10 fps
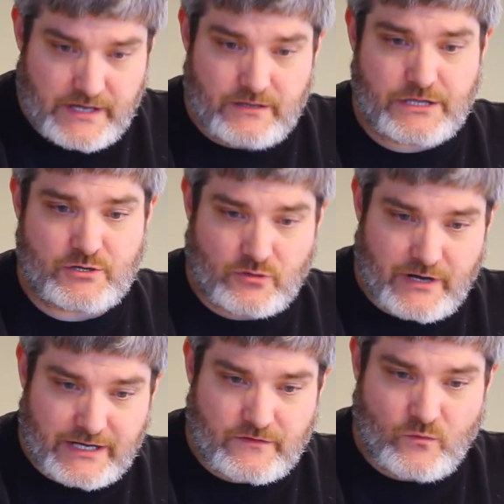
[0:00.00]
is
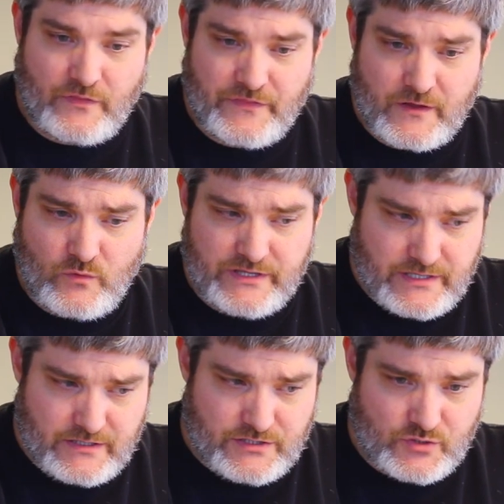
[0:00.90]
correct. The one thing we
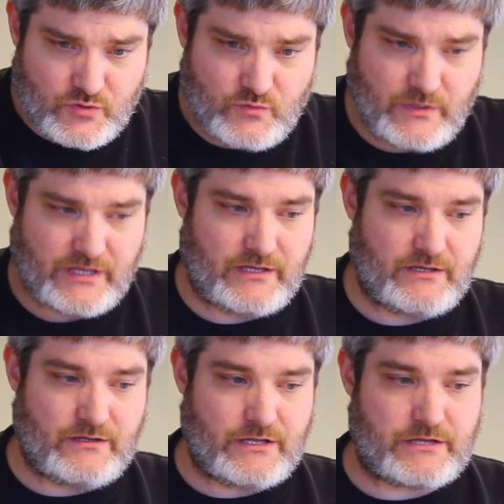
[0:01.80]
did do
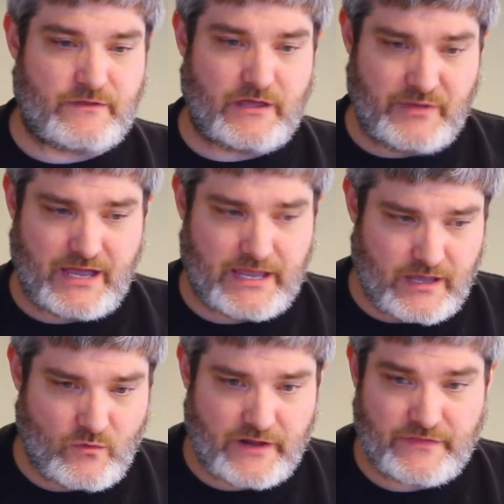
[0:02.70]
is the API
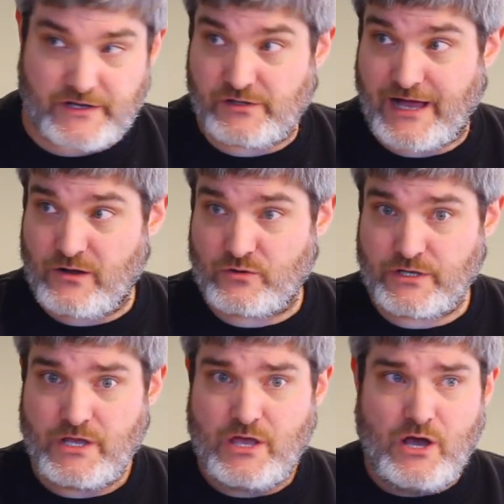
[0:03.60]
gateway in the cloud.